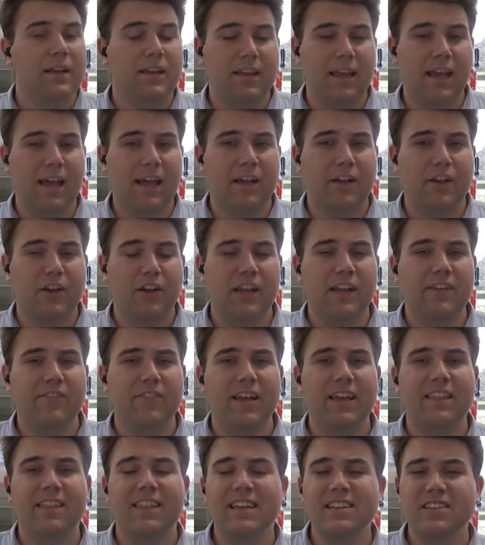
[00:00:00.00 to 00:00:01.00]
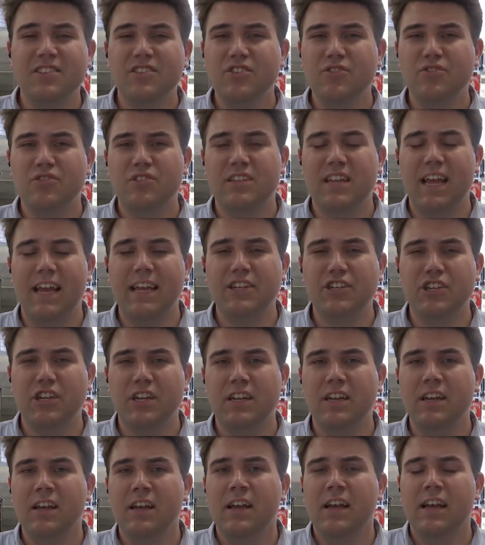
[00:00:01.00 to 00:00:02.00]
Yeah, good evening. This new
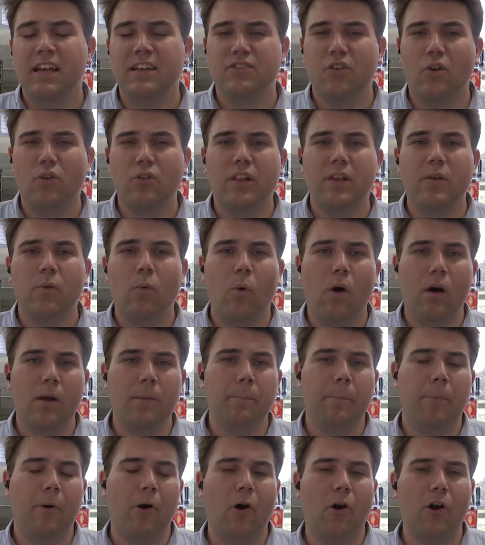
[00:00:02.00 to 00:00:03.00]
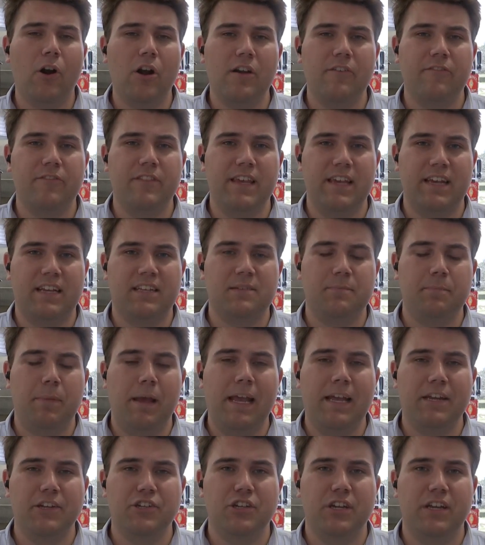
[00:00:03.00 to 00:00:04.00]
station is only one part of the
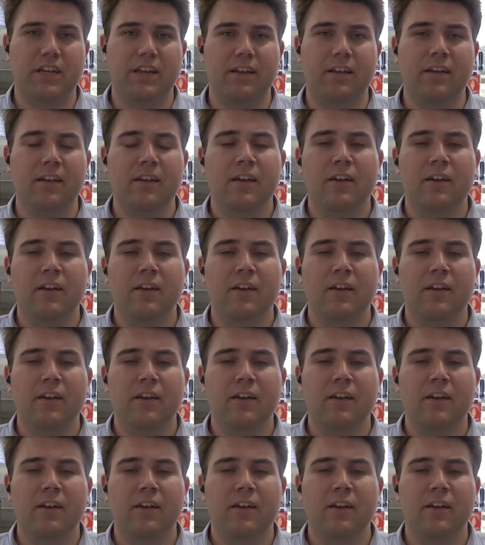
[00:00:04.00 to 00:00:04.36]
expansion.